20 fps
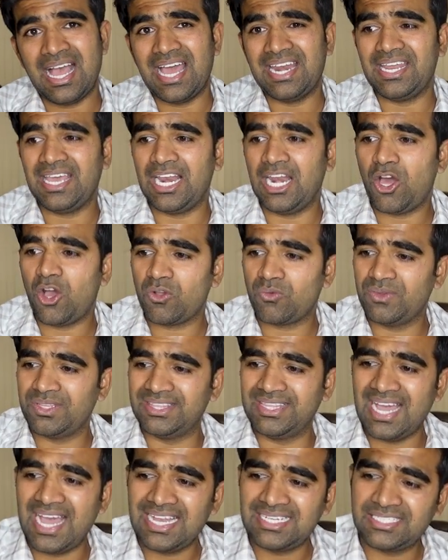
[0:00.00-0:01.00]
And along
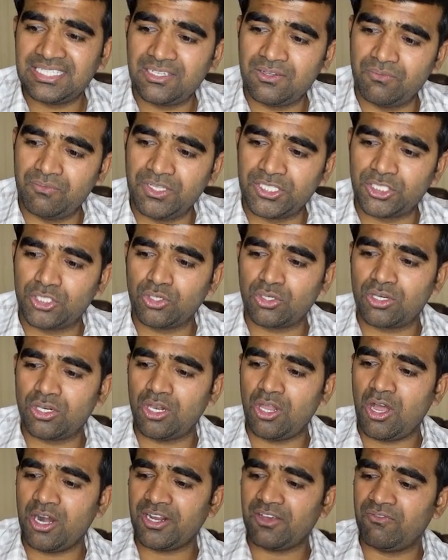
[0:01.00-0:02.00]
with that, we took a
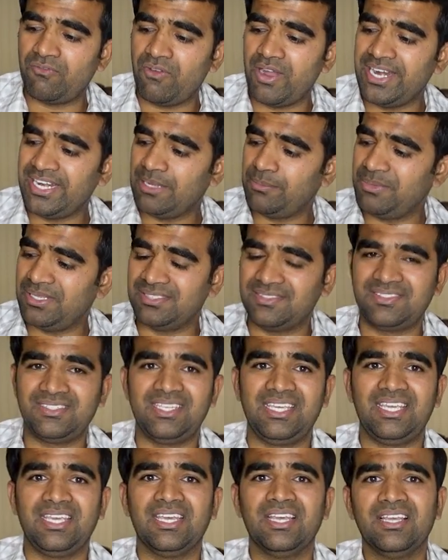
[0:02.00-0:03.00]
lot of vitamin
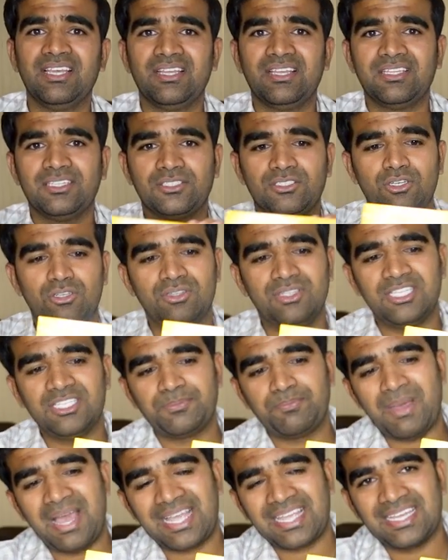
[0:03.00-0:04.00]
C so this
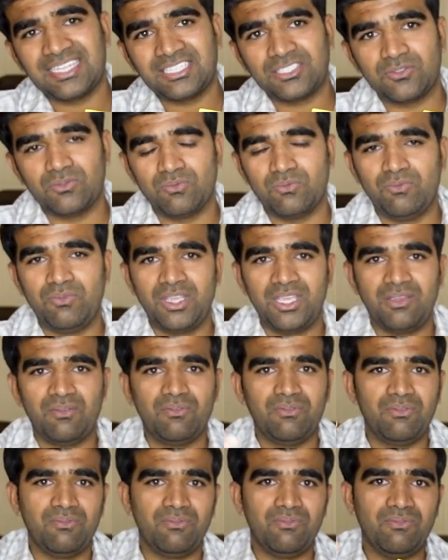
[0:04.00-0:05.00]
packets we
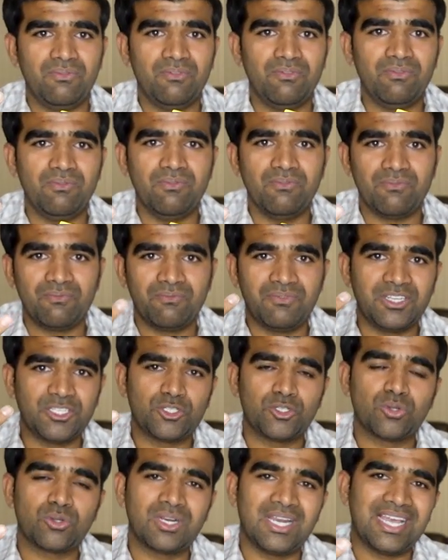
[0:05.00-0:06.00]
we
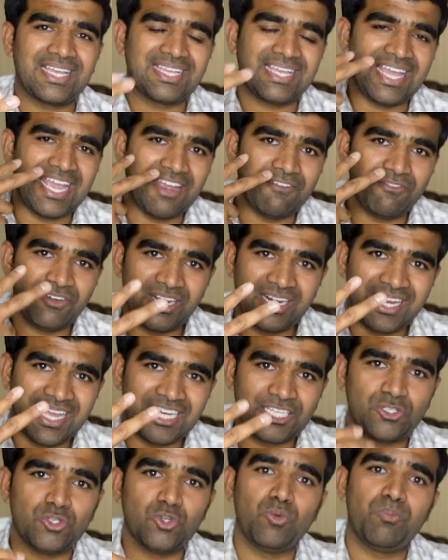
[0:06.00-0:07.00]
took like every
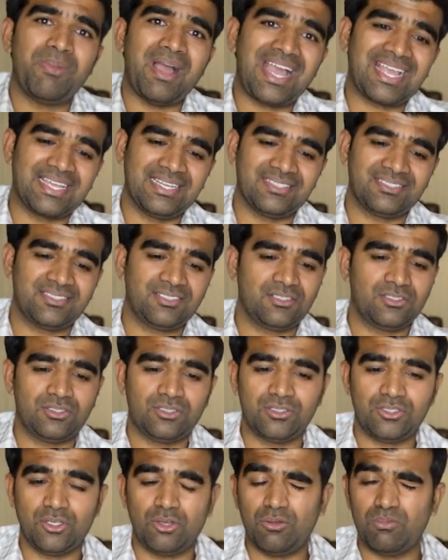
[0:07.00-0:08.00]
day two packets
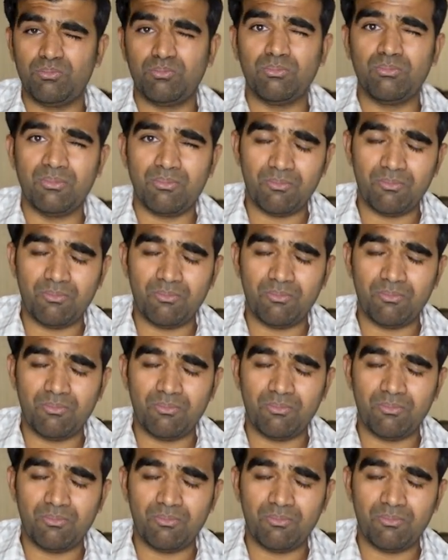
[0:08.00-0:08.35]
so